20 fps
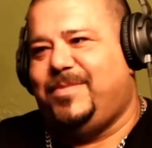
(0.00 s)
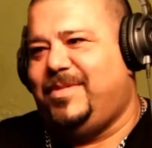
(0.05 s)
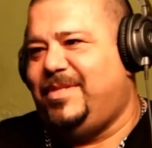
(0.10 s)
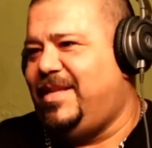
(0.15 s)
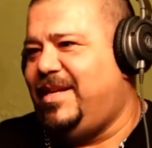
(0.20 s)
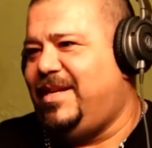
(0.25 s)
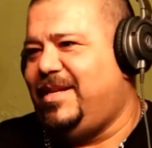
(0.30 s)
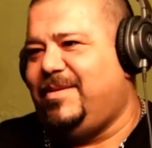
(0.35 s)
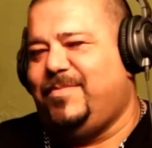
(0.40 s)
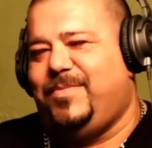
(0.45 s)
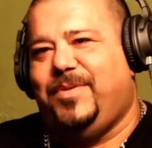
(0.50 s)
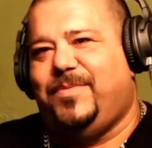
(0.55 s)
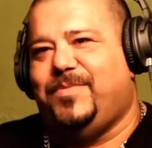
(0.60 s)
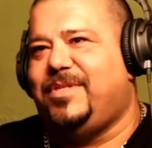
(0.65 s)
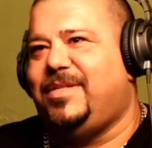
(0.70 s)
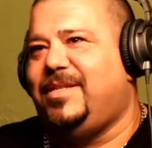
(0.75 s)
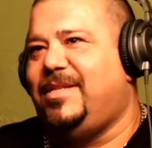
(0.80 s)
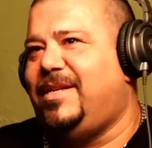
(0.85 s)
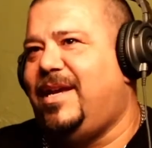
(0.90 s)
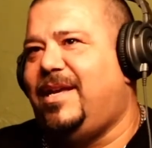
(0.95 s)
Like people
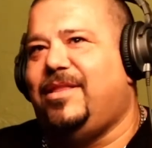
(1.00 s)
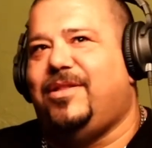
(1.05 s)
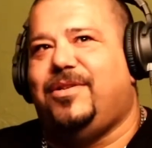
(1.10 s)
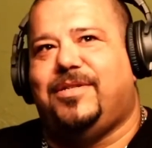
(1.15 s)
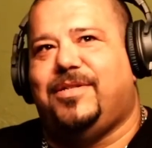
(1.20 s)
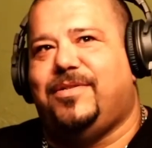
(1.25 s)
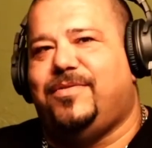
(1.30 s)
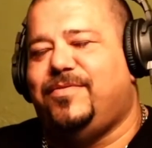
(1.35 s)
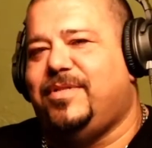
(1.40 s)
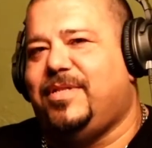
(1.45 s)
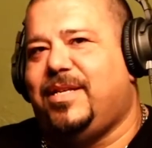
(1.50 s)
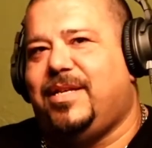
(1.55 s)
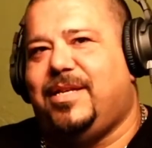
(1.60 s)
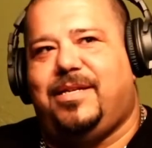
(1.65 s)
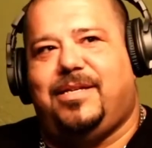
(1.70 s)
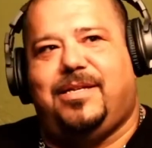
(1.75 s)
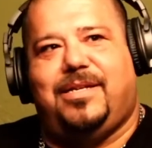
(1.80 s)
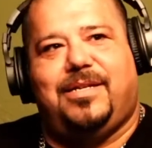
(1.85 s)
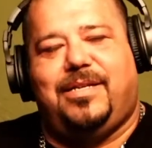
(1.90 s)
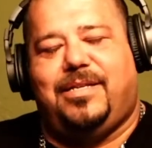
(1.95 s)
say, how long ago was that?
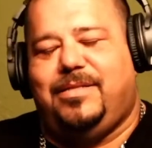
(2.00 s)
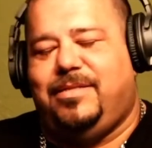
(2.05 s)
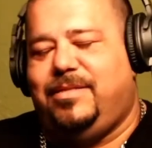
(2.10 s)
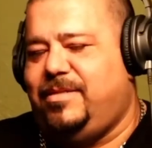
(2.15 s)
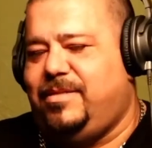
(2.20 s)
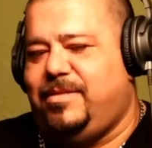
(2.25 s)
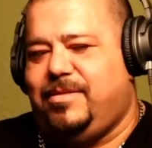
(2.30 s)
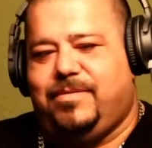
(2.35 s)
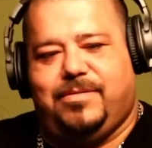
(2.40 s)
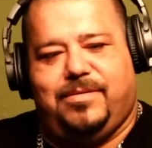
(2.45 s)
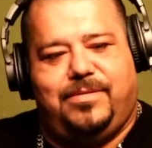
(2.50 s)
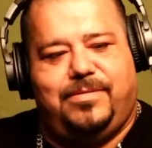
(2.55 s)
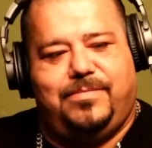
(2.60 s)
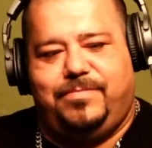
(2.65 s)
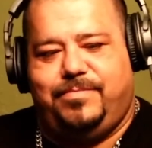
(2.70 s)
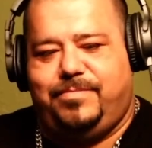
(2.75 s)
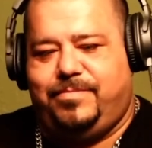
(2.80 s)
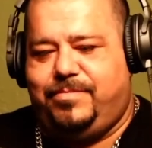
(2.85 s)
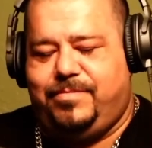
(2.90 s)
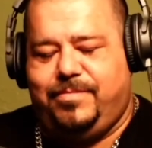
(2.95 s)
And
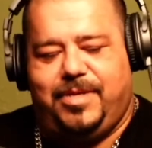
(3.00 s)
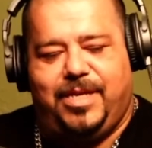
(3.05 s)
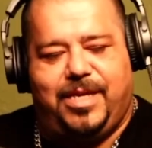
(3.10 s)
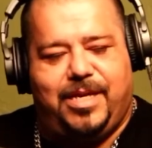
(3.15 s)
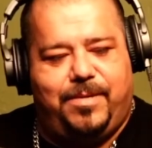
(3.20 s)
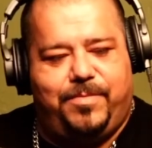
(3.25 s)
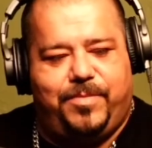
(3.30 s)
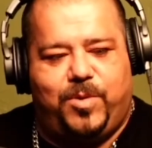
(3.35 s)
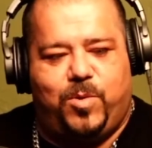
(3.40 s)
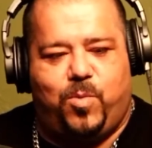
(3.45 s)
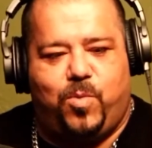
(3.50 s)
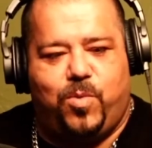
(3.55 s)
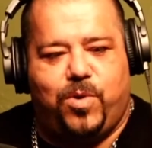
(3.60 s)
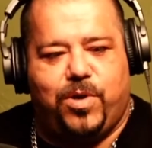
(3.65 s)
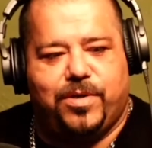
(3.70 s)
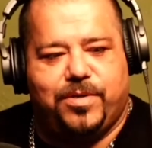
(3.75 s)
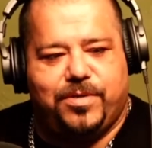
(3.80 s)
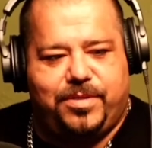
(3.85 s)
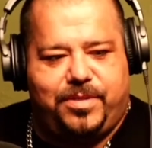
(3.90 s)
yeah, I'm the worst.